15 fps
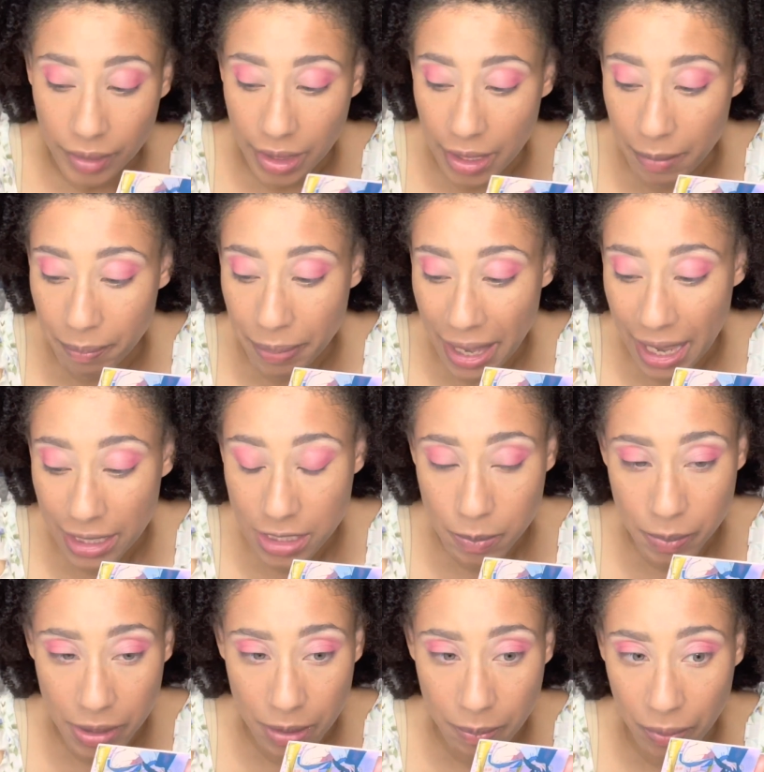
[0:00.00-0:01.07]
impacts
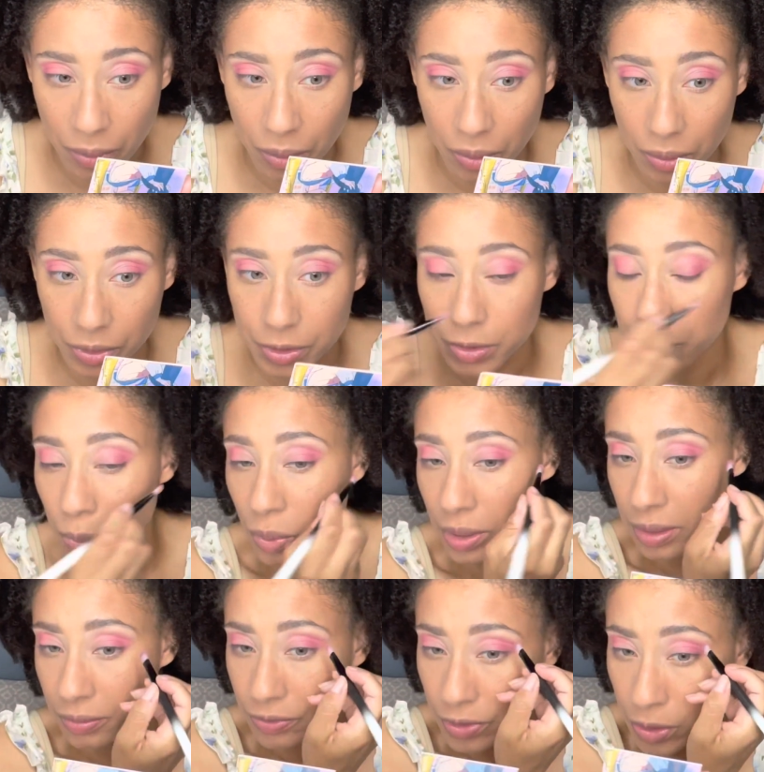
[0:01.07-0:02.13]
people's point
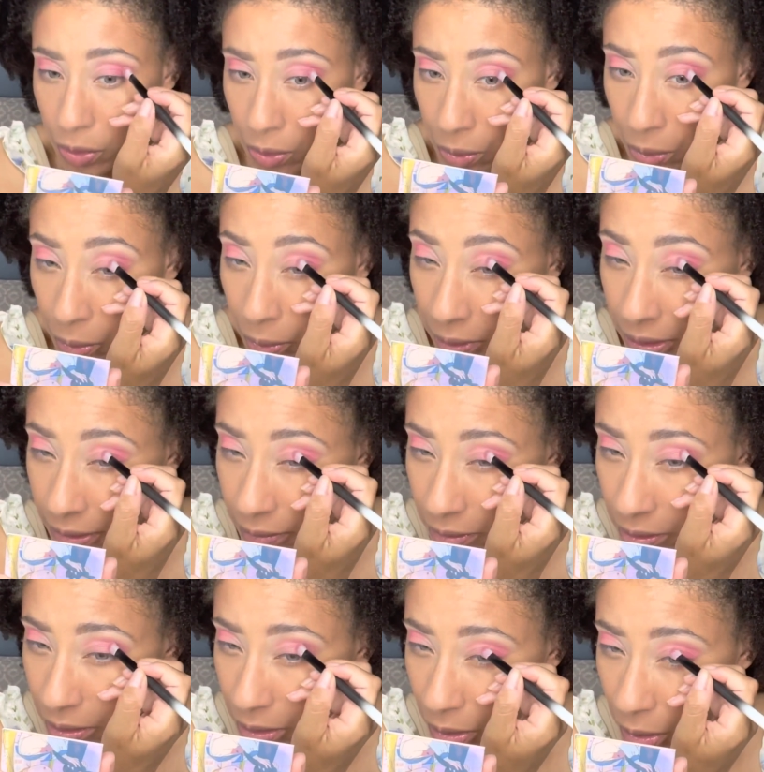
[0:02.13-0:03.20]
of view and,
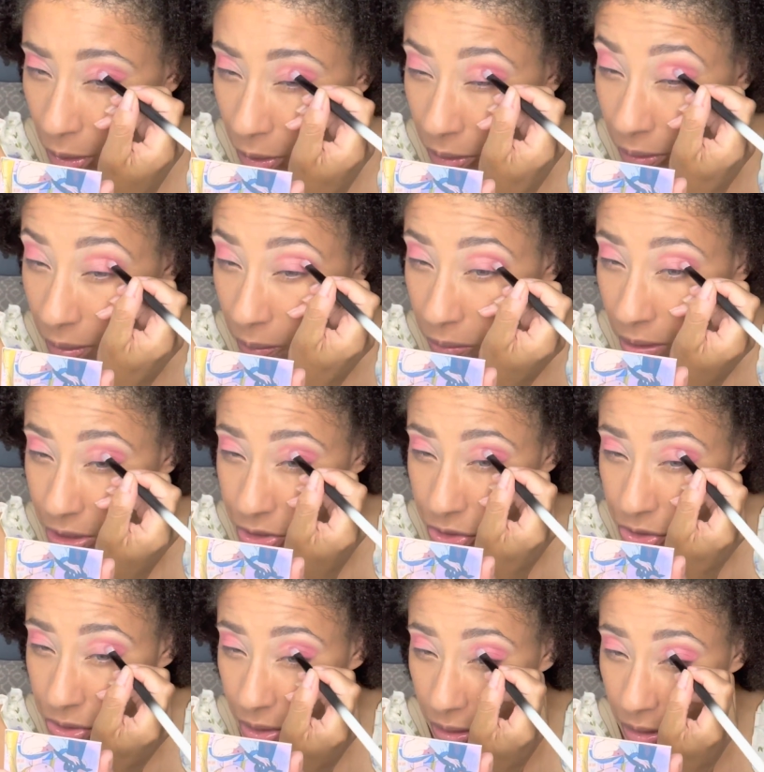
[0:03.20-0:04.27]
you know, the pressure
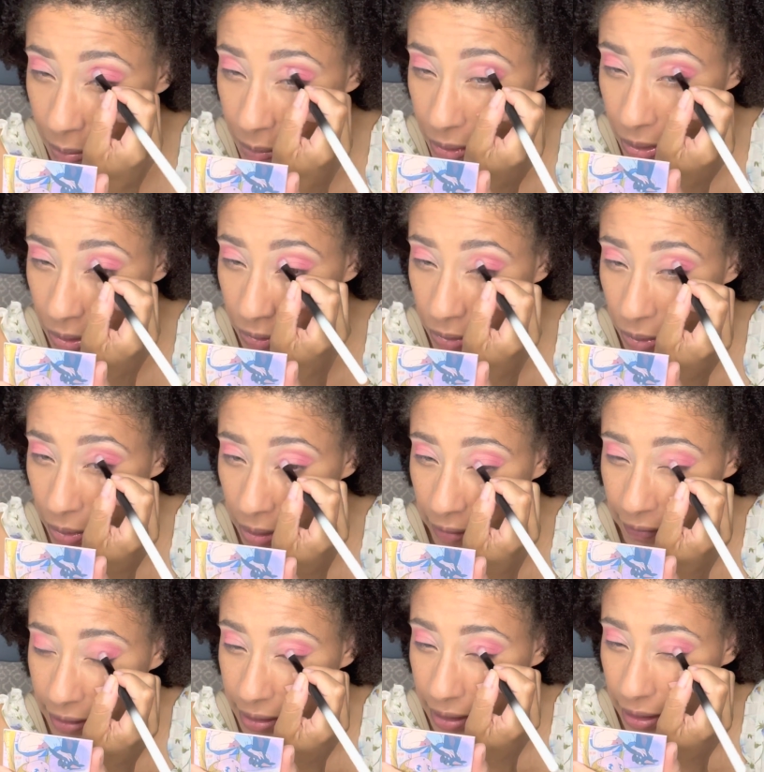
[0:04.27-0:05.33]
to look beautiful and
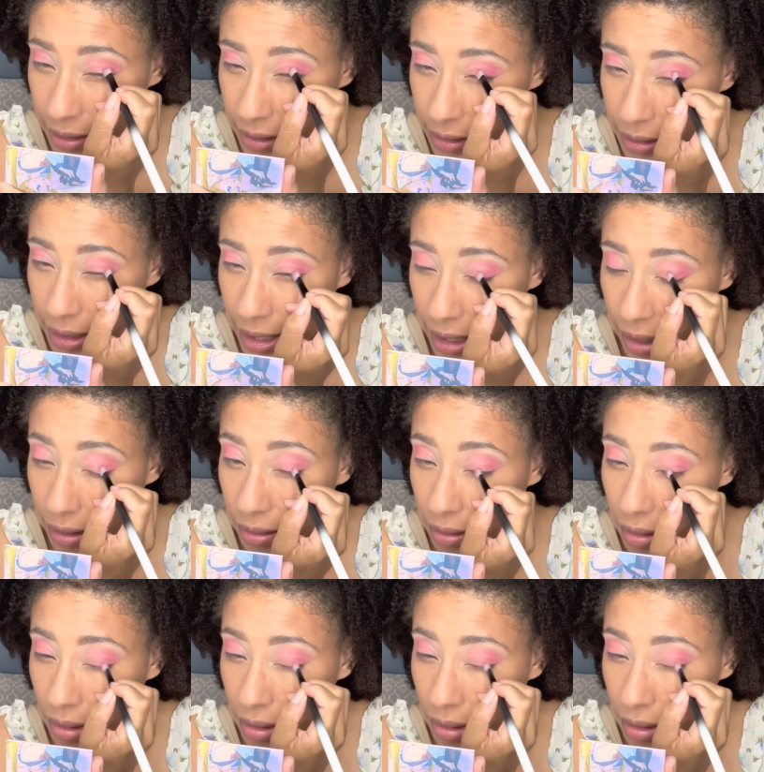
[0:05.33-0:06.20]
everything like that.